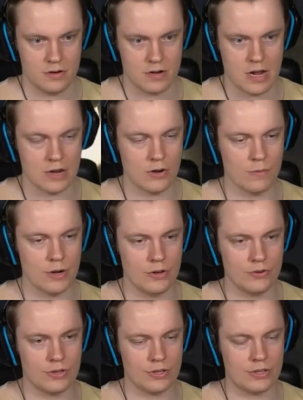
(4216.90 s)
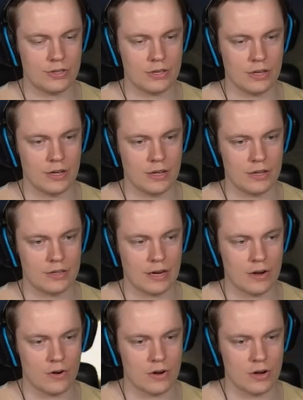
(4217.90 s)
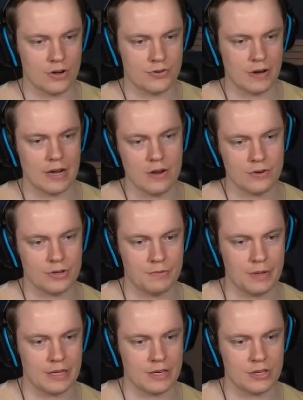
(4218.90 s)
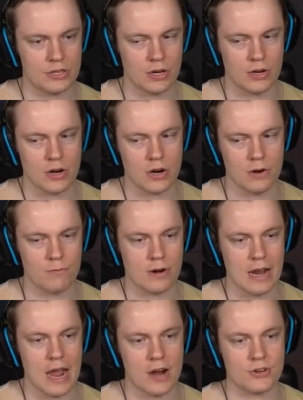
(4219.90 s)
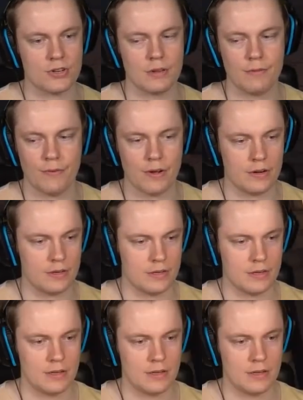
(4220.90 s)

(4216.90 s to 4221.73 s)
I don't want to use the, the tarot cards right now because if we get a sun card, we're actually fucked.